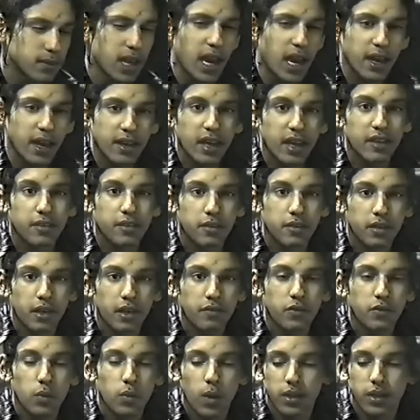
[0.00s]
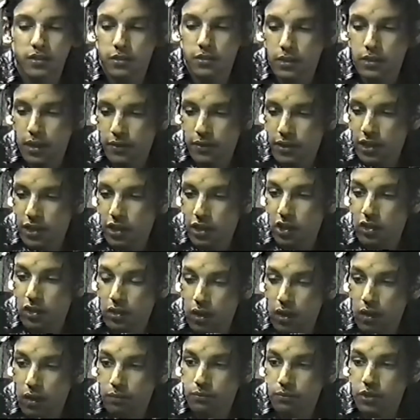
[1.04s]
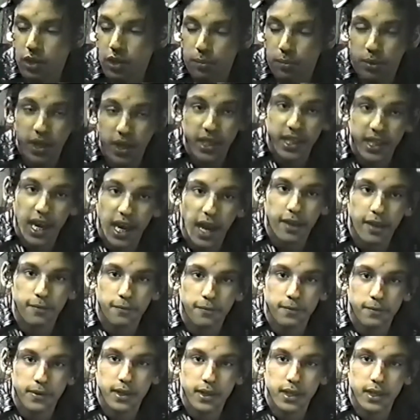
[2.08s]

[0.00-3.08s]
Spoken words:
Yeah, if you want to and everything, you could bring a knife.